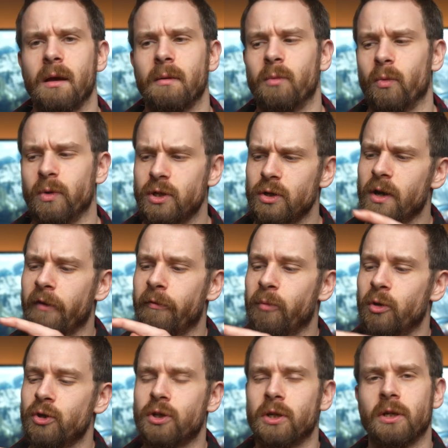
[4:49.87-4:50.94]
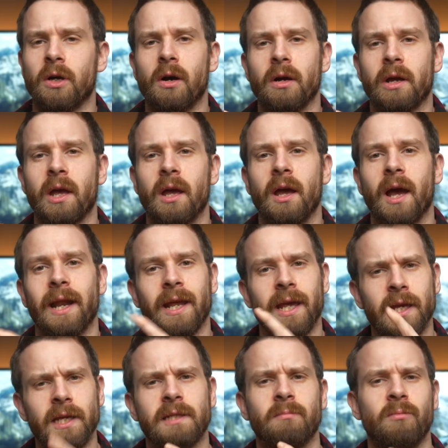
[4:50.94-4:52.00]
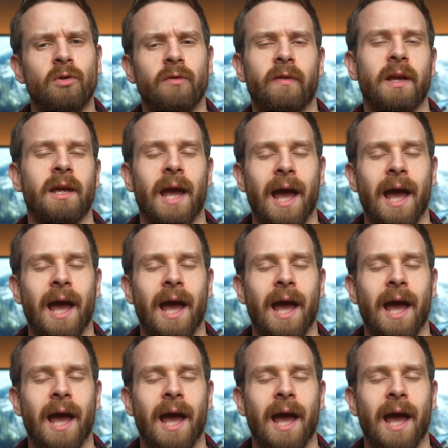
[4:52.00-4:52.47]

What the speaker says: but we do have push to talk, and it is moving